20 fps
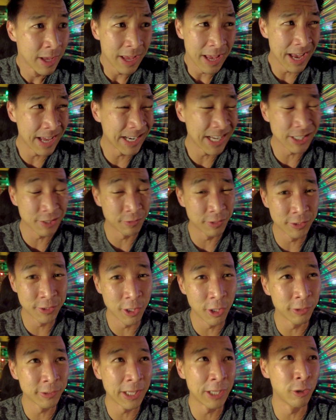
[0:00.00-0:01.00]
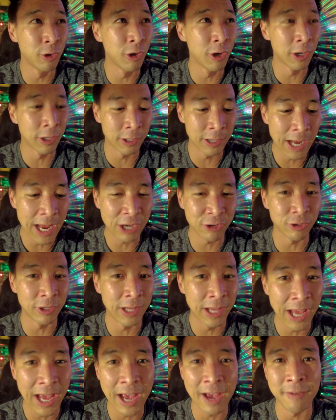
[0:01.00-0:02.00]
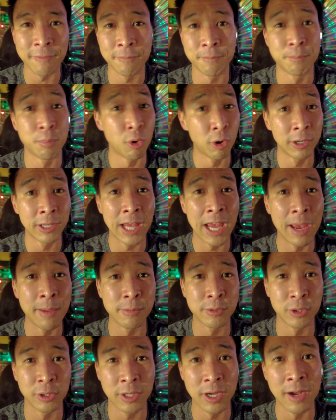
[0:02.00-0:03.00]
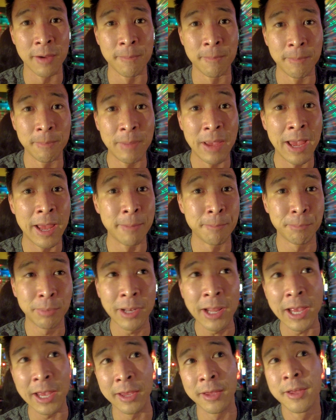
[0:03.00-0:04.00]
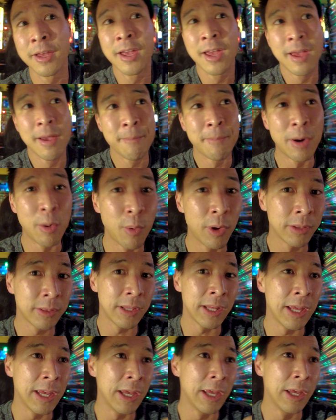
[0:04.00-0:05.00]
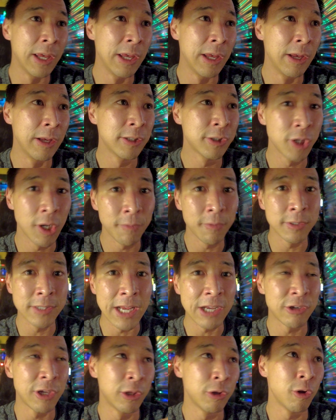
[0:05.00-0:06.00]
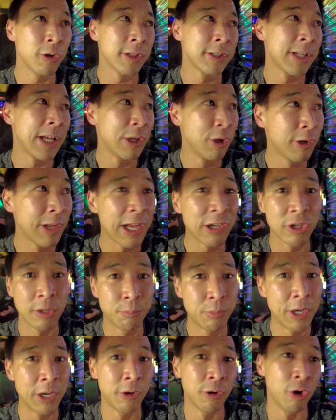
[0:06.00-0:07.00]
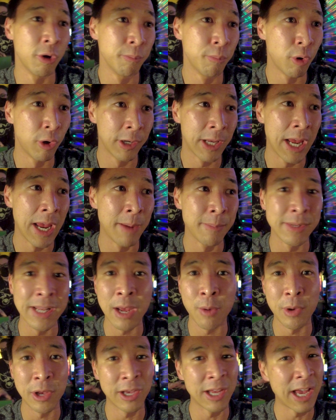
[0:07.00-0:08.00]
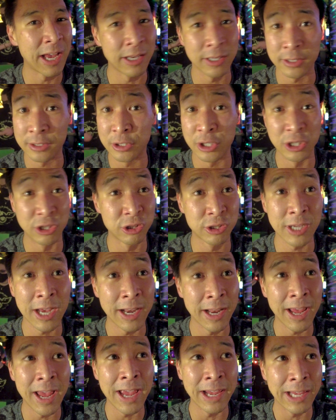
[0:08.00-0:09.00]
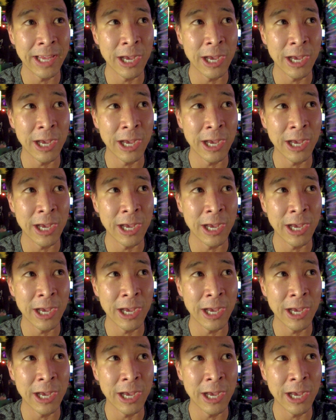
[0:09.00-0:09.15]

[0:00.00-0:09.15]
and as a result they no longer actually have board games to come and play. But what the servers actually told us that you could actually bring your own board games, that way you can just kind of hang